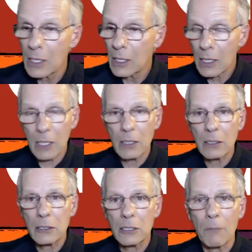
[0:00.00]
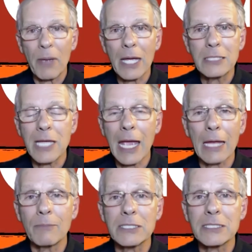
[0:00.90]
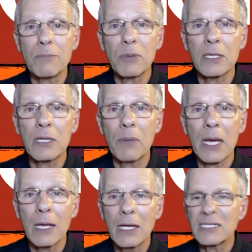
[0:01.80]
and the beds, they hadn't been sleeping in the bed.